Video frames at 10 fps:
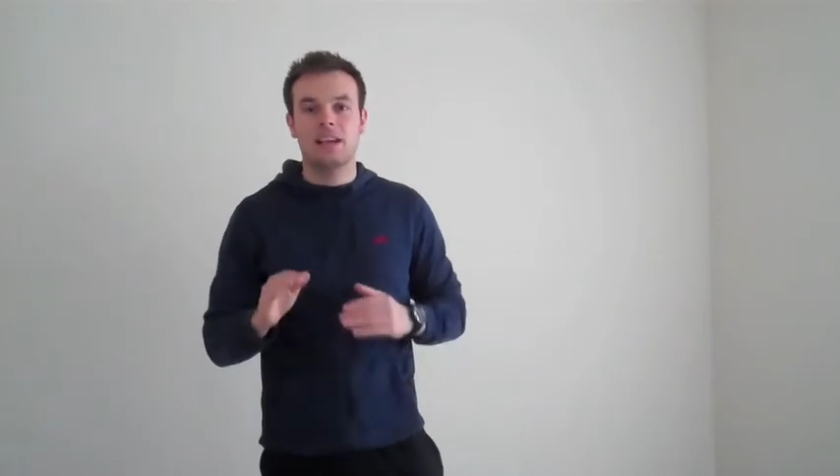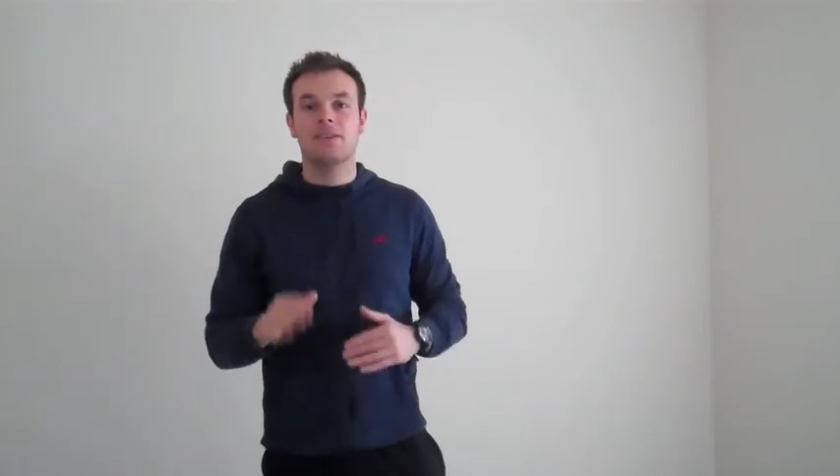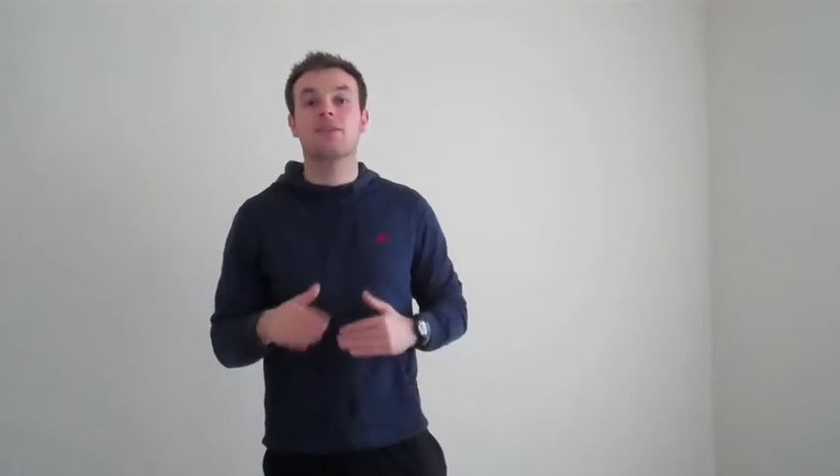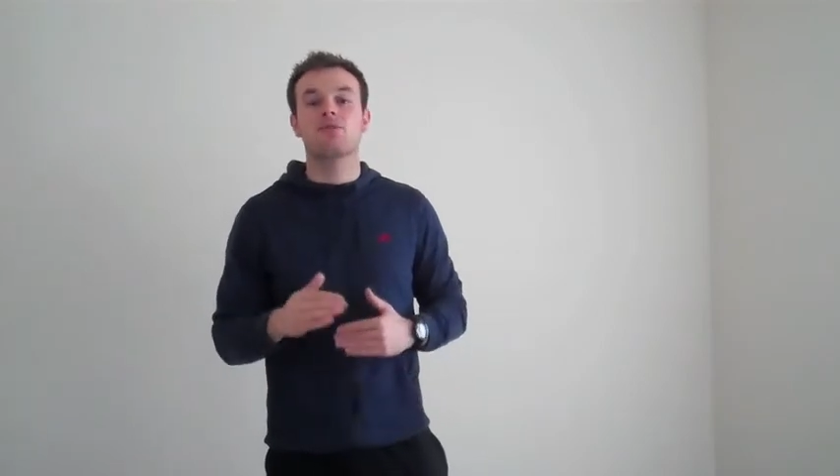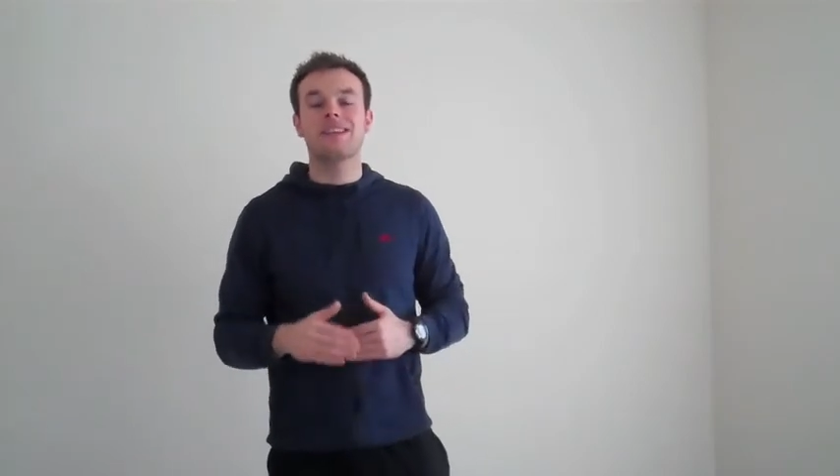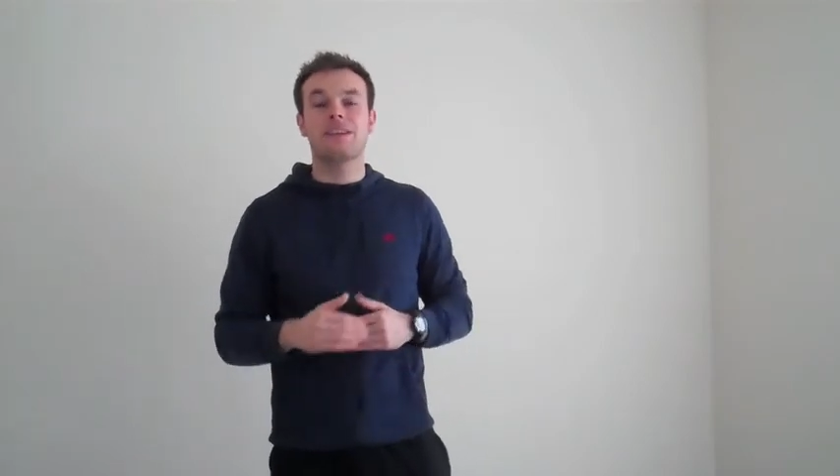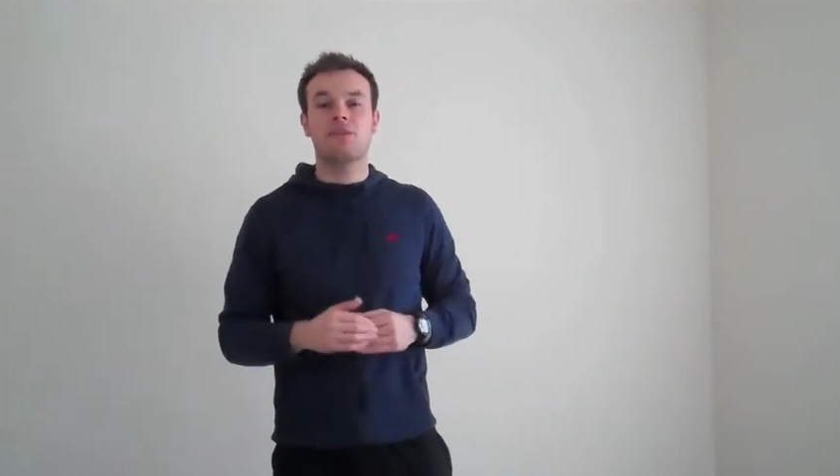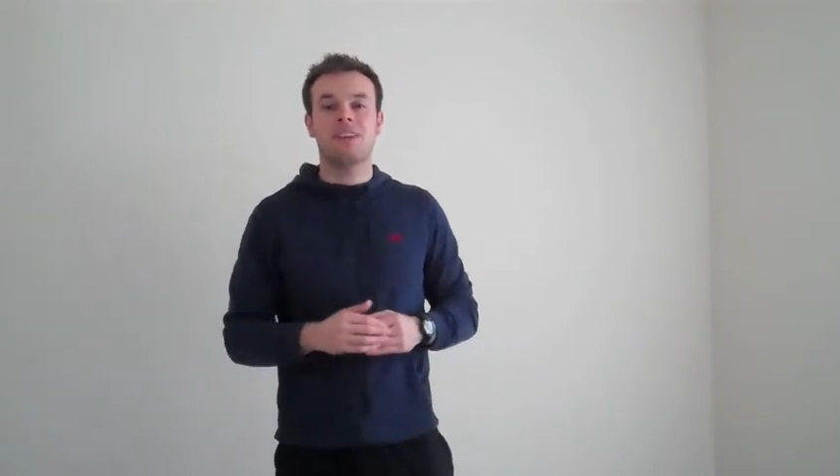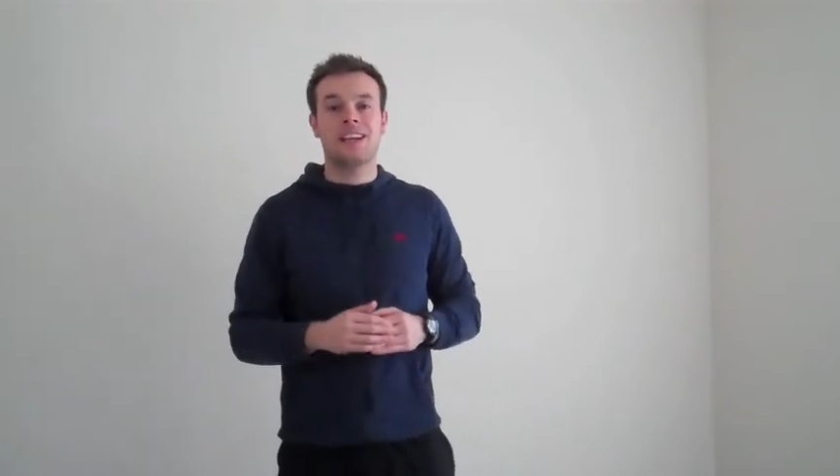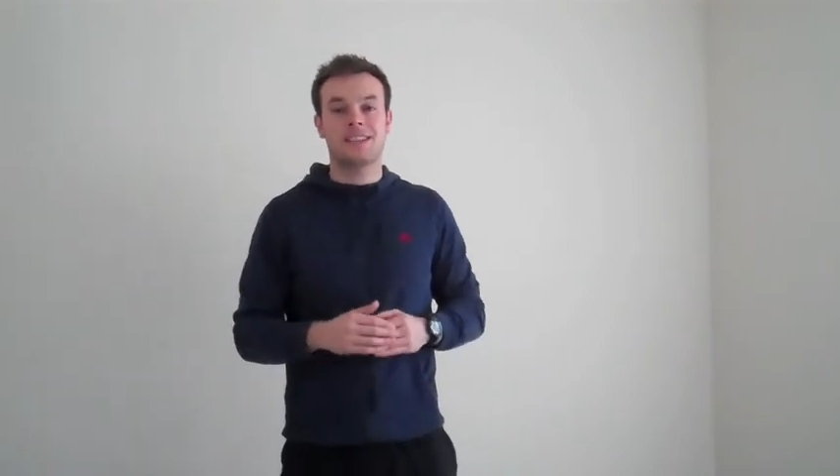of 3
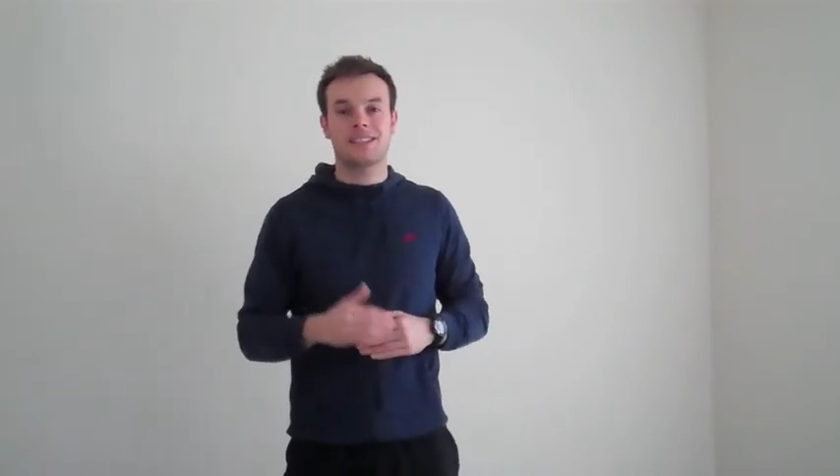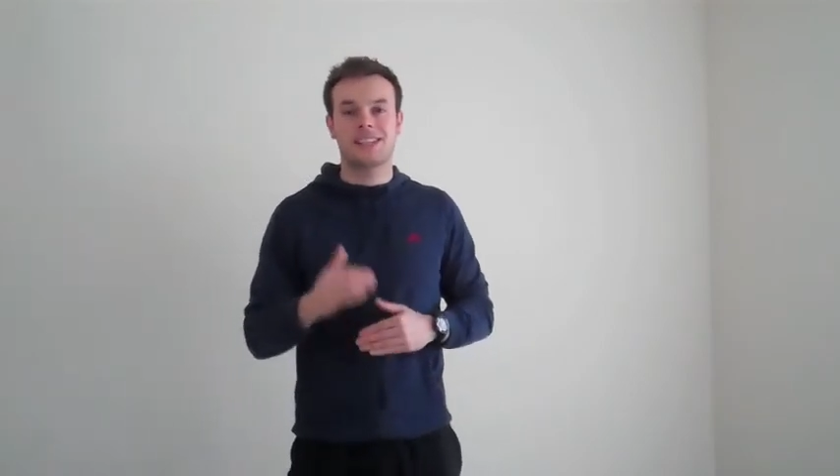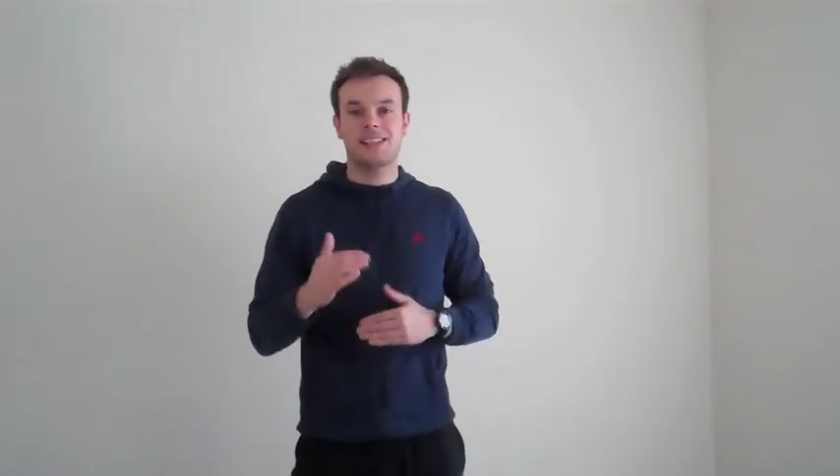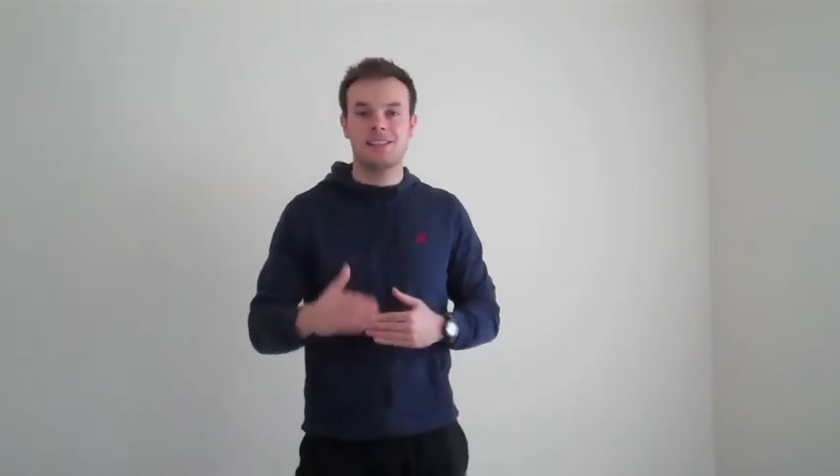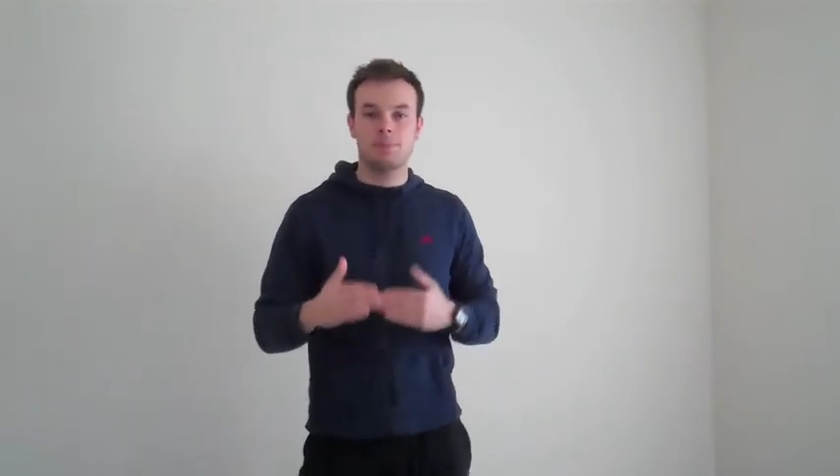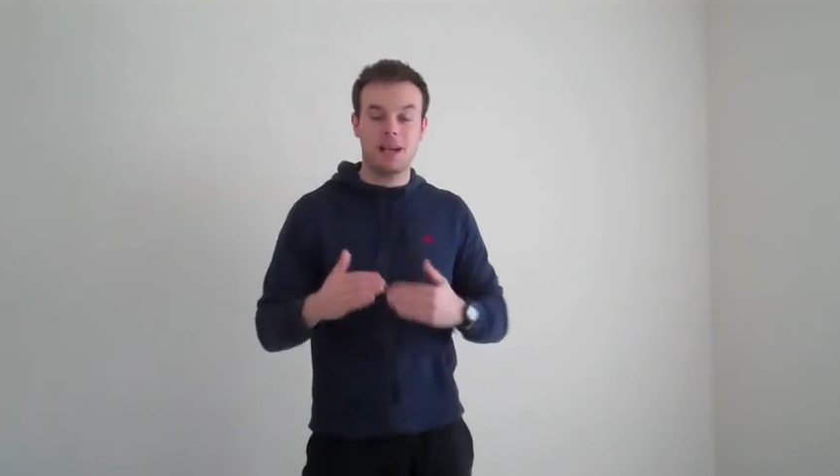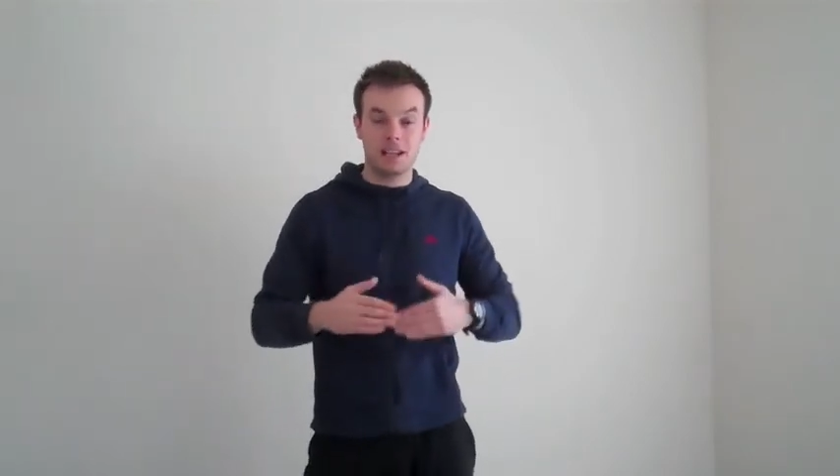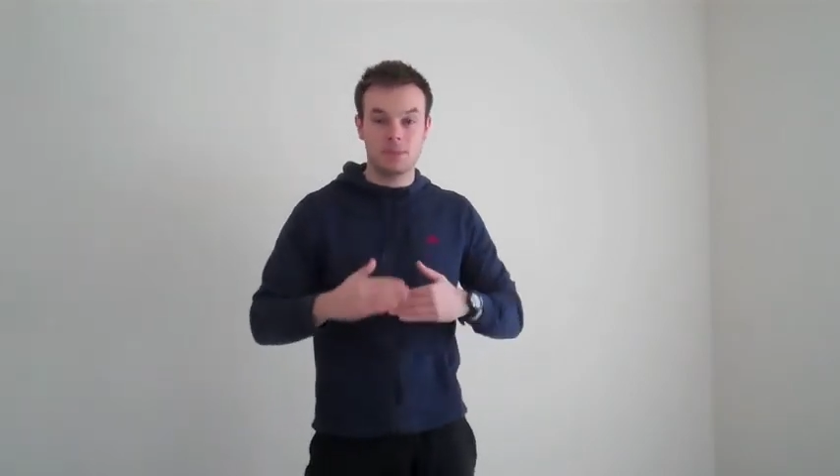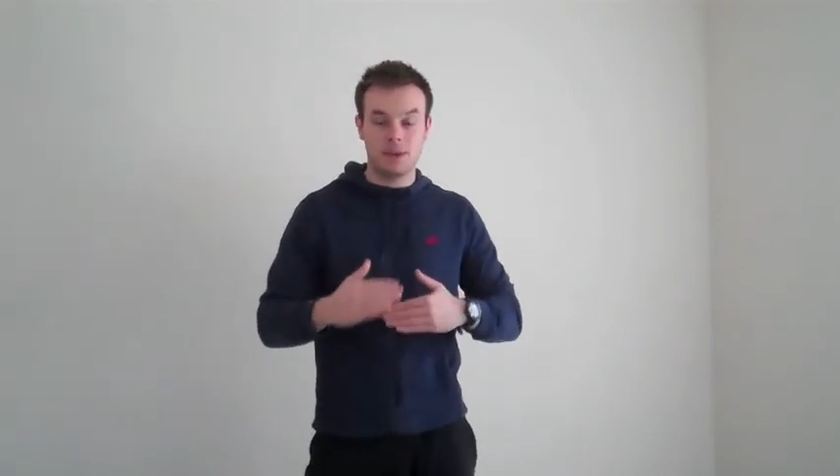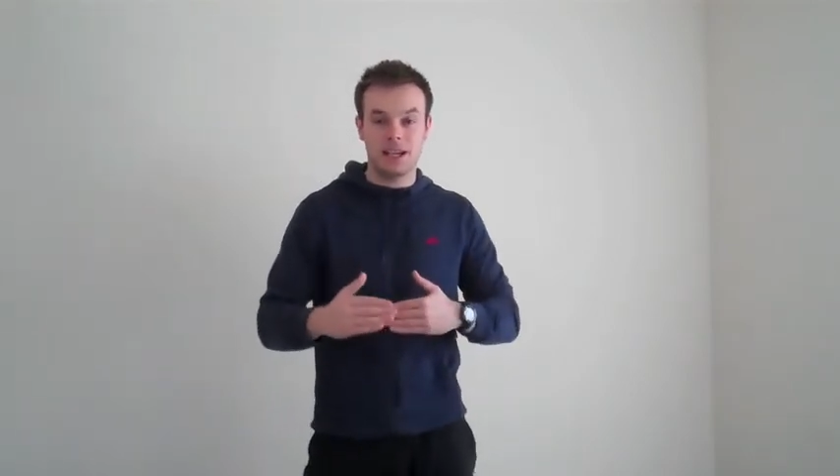different exercises
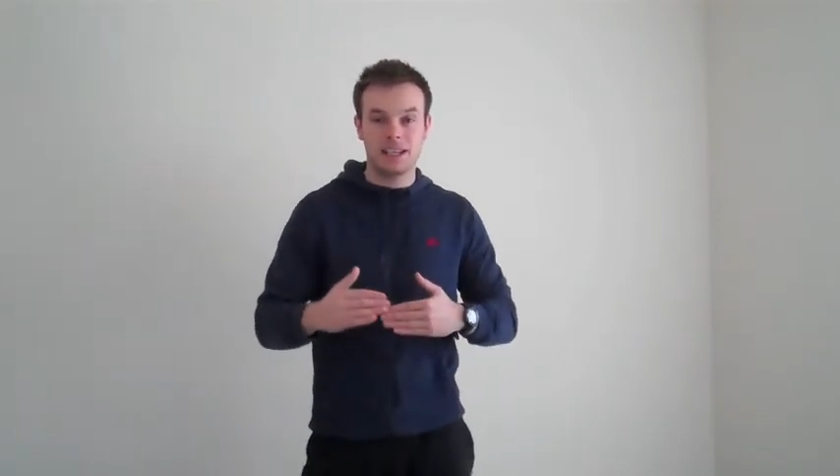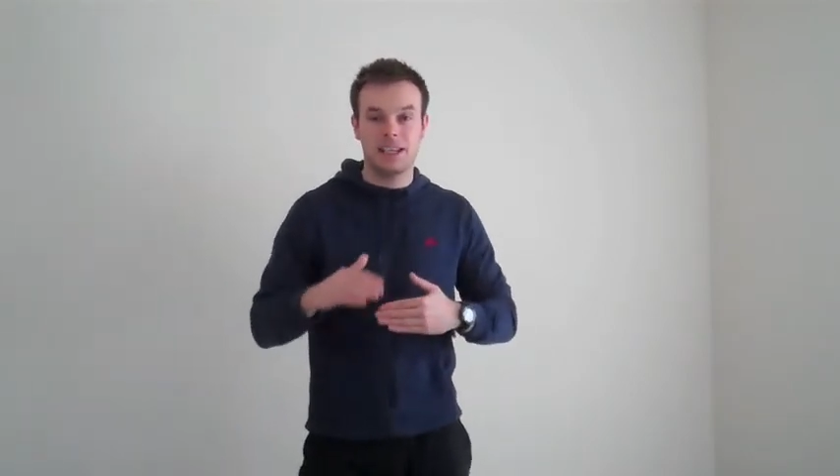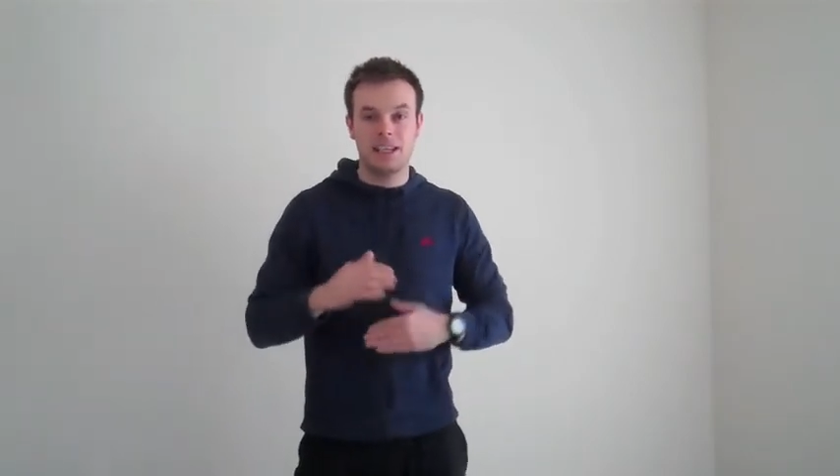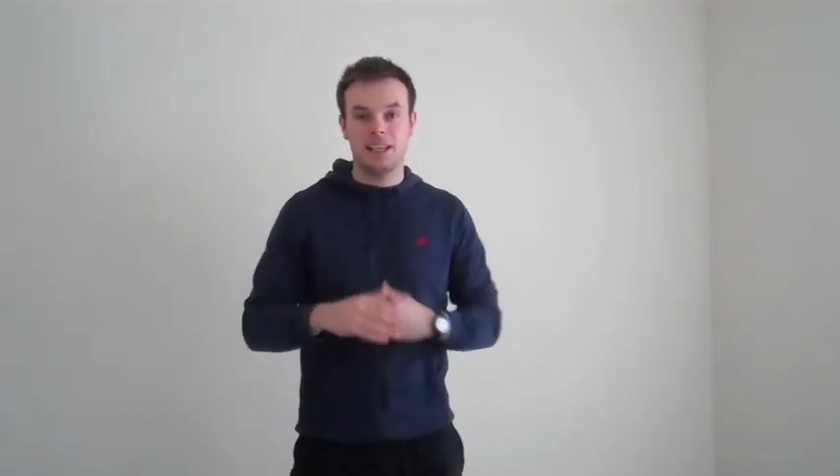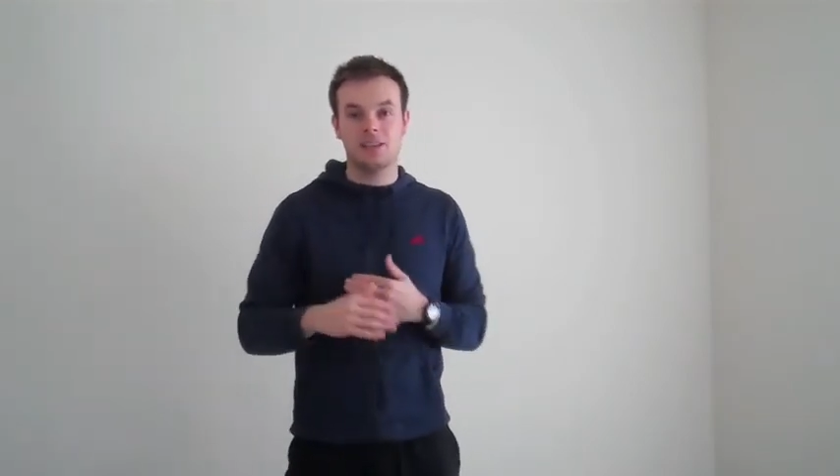back to back